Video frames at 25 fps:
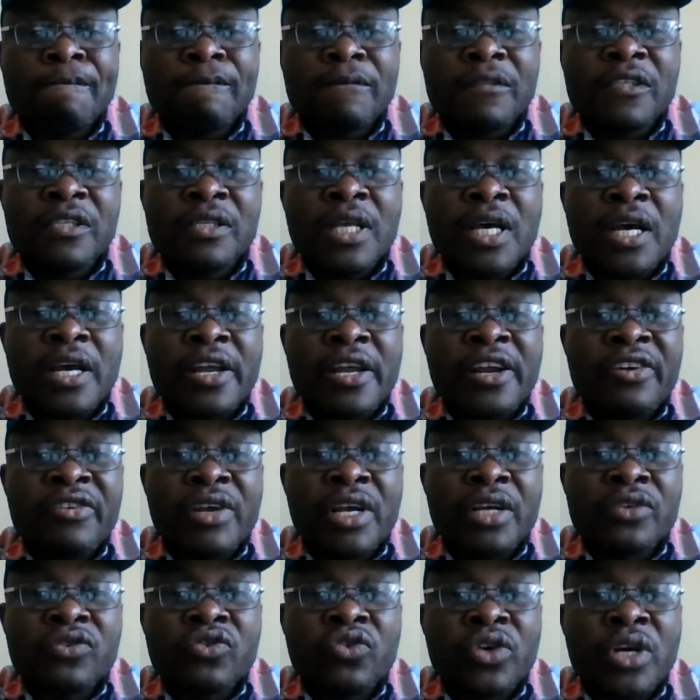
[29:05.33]
These are
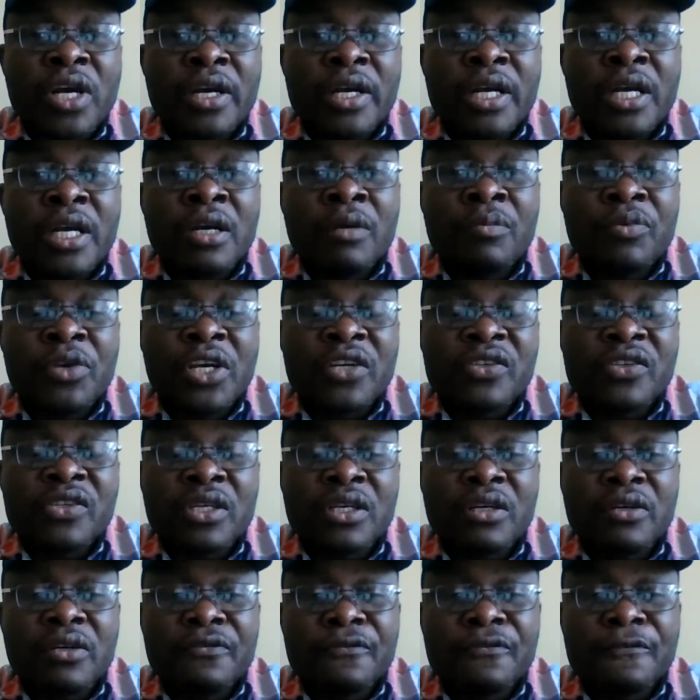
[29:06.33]
areas you can help
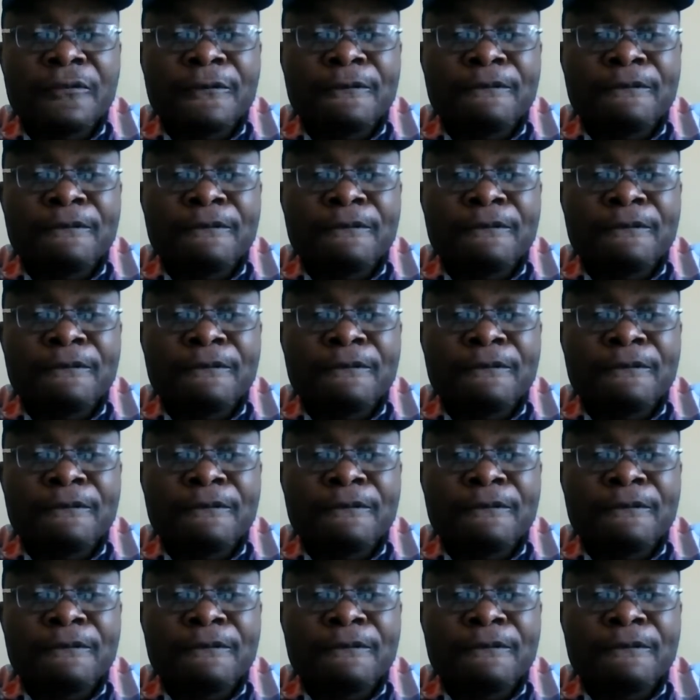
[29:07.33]
yourself.